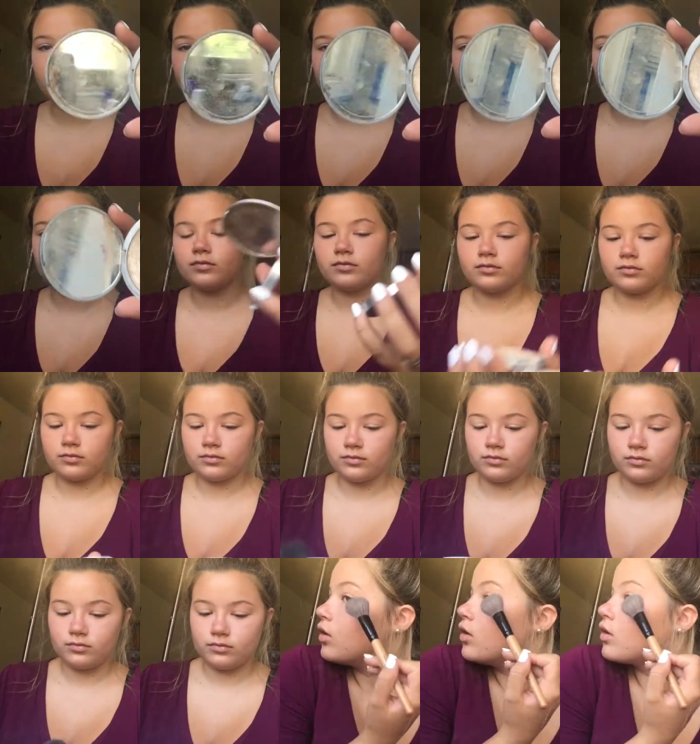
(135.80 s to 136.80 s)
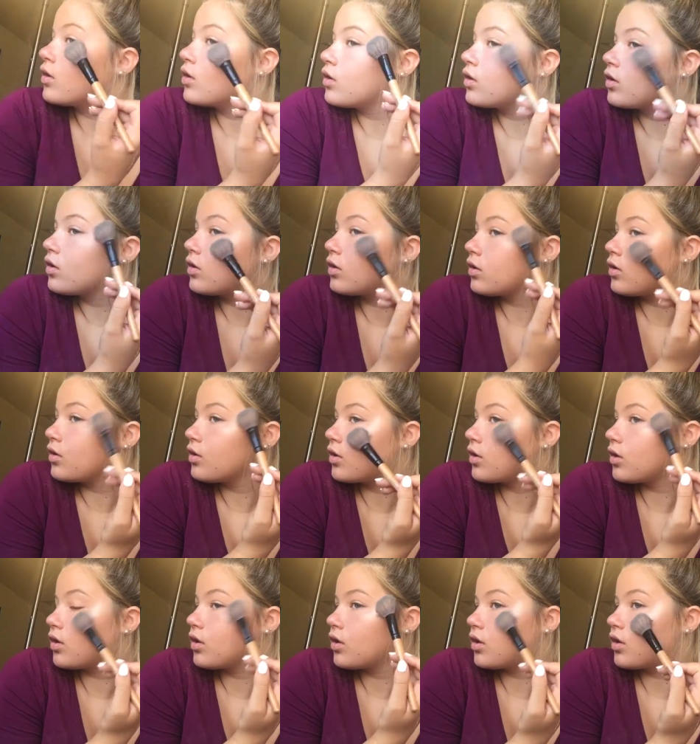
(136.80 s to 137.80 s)
a highlighter. I'm using the Mary-Lou
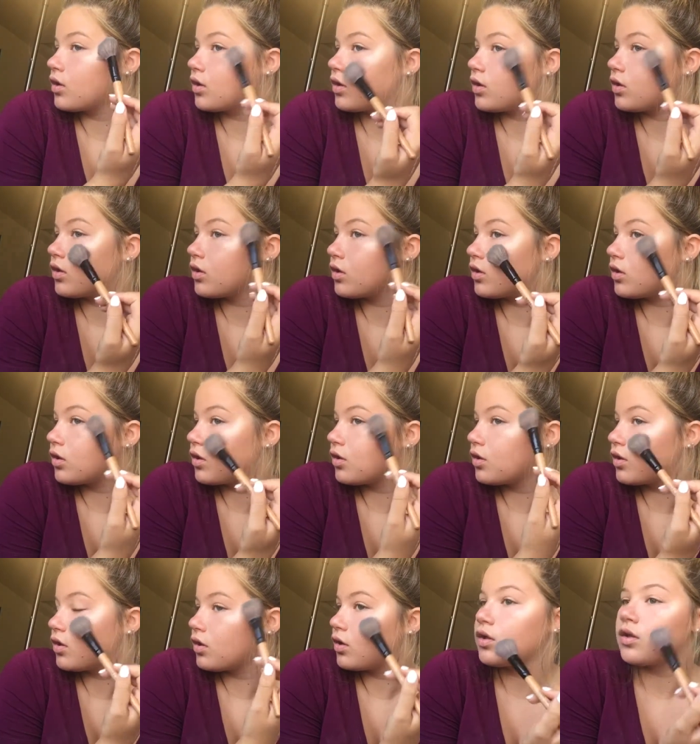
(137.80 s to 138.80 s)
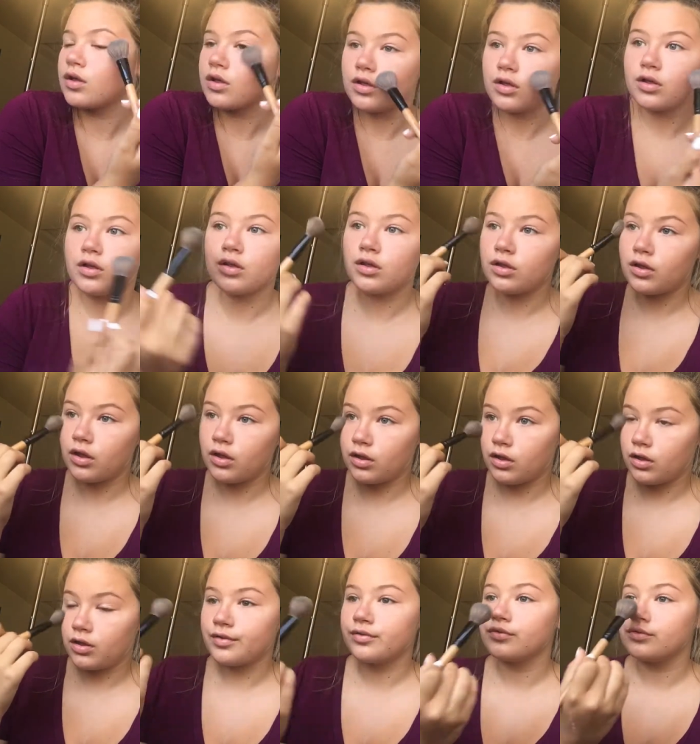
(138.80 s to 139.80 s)
Manizer highlighting powder
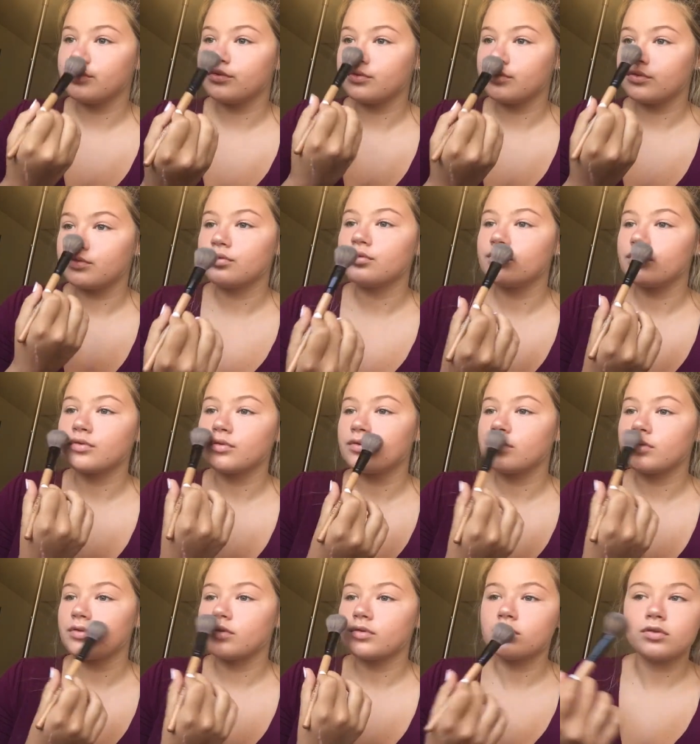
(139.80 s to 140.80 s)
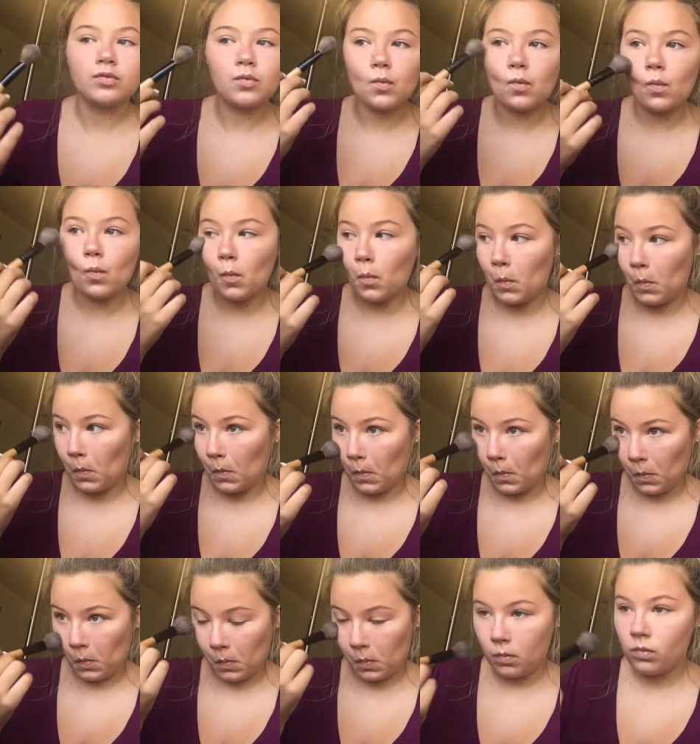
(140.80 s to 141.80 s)
and I put that on my
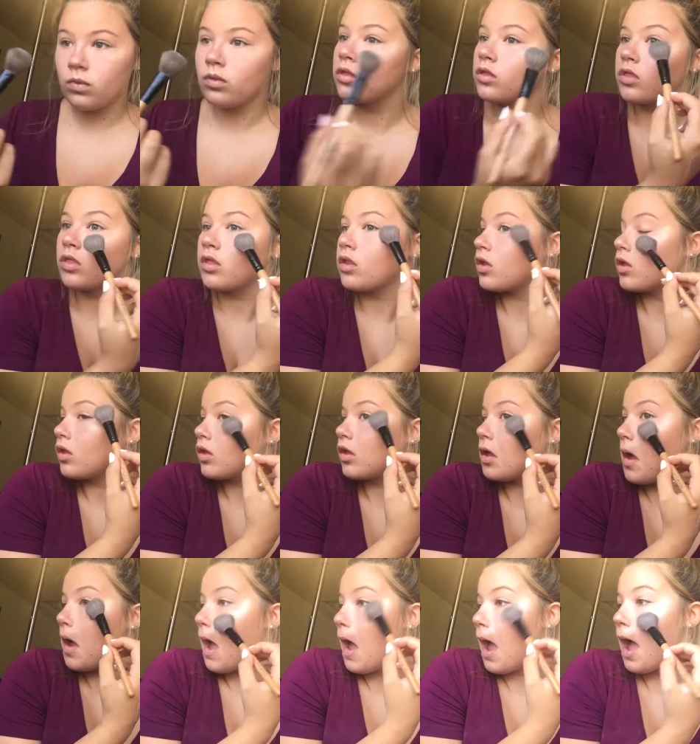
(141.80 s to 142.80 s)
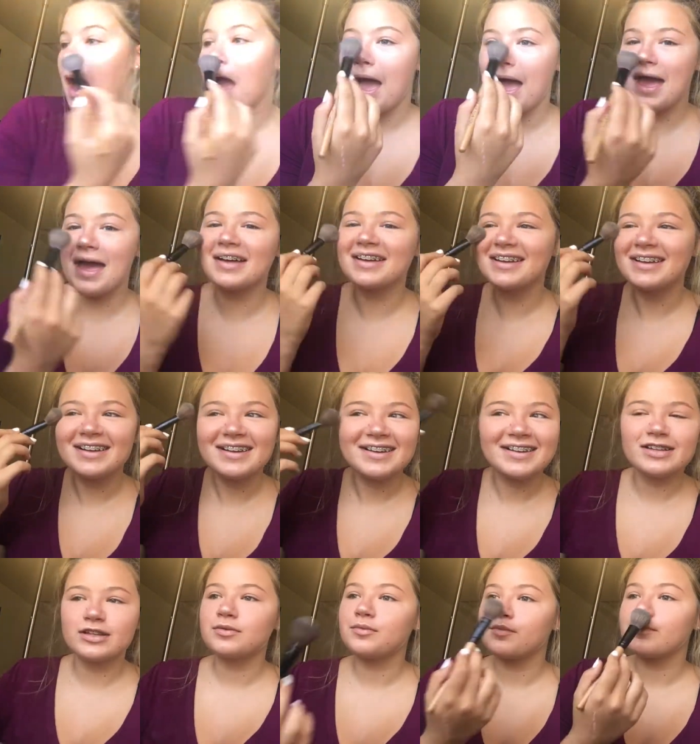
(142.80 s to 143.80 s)
cheekbones, my the tip of my
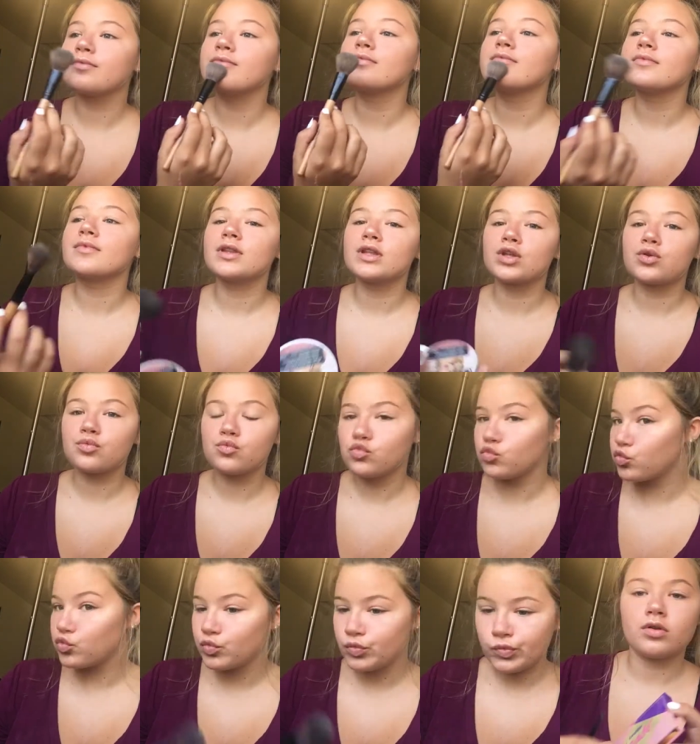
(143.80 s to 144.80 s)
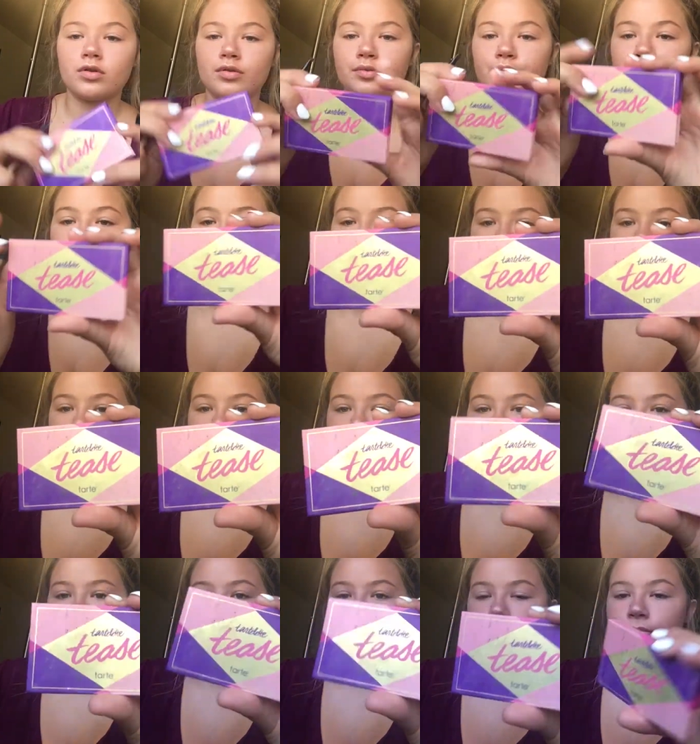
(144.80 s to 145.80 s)
nose, and my cupid's bow. Now I'm
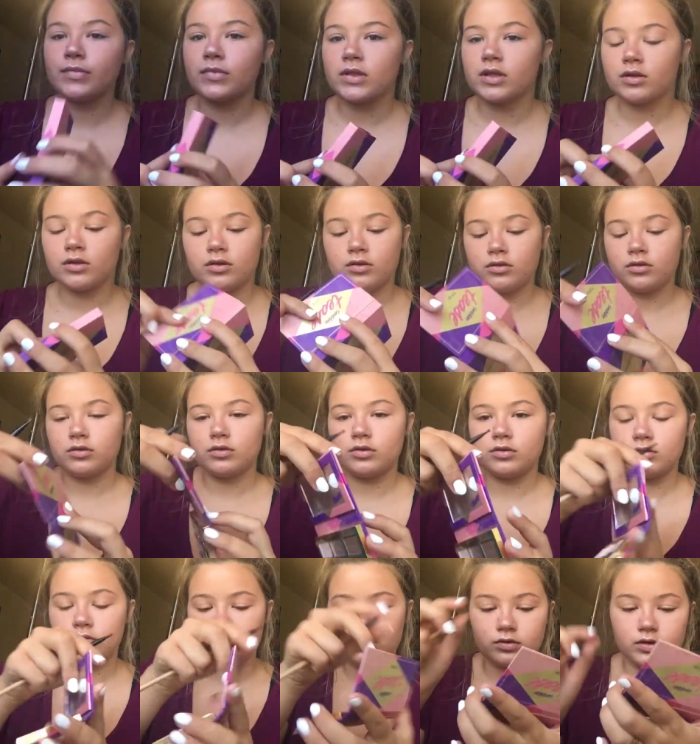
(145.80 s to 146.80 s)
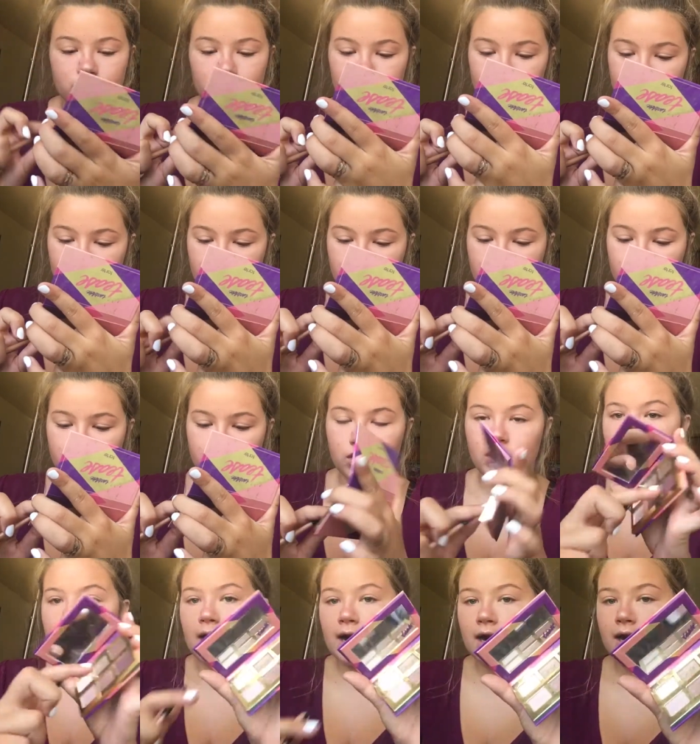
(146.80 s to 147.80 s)
going in with the Tartees palette,
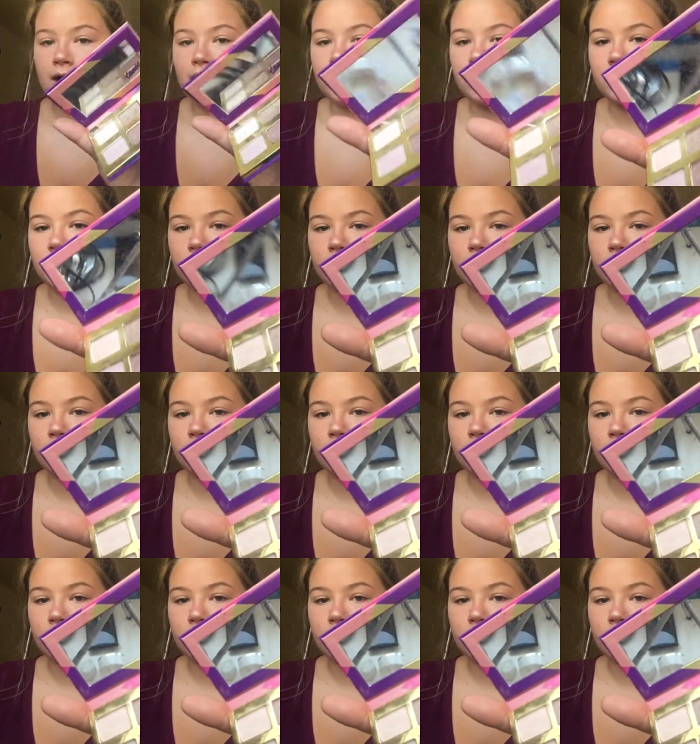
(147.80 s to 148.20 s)
Tartelette